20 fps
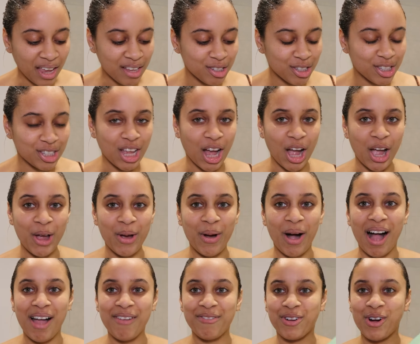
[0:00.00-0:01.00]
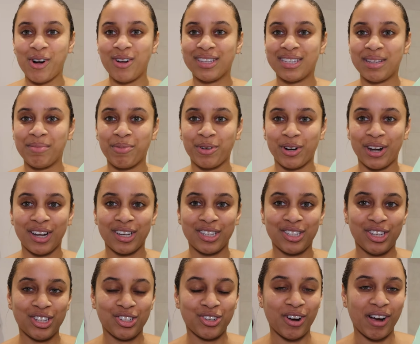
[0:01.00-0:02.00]
So I've got some products
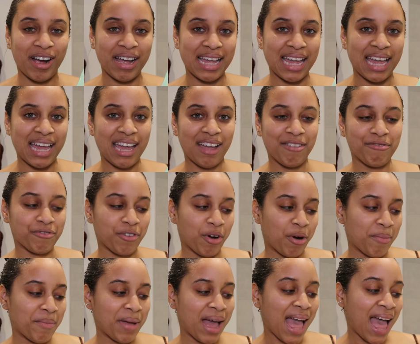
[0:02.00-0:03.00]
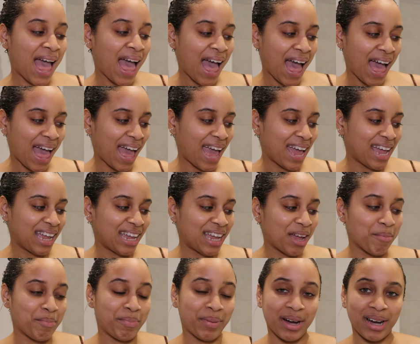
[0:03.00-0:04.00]
to try here from
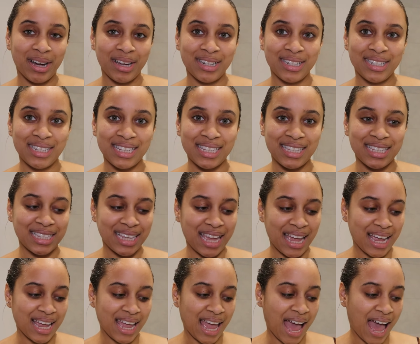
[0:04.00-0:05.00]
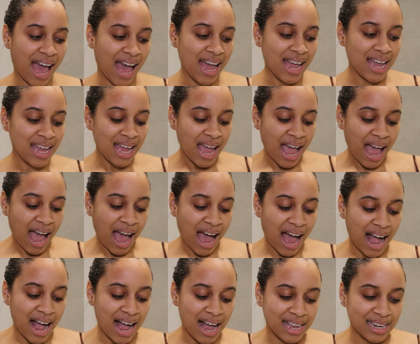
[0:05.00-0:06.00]
Hey Bud Skincare,
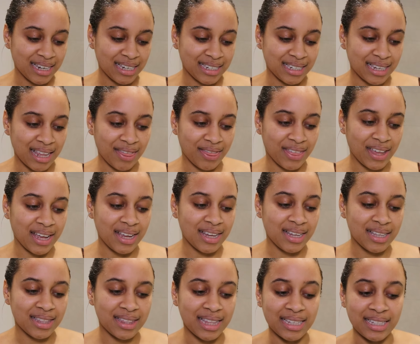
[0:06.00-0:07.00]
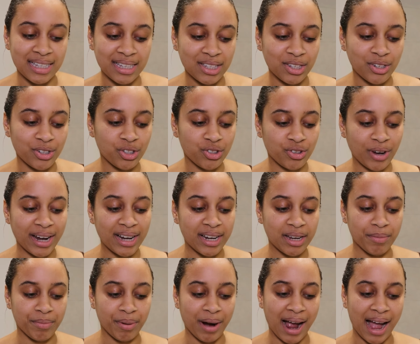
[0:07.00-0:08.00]
and this is an
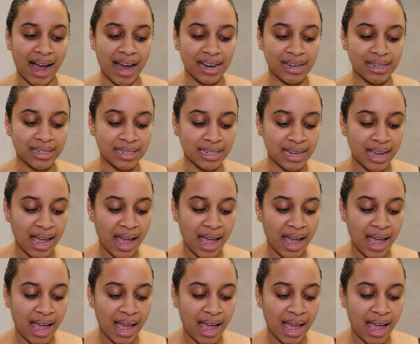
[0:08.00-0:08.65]
Australian brand,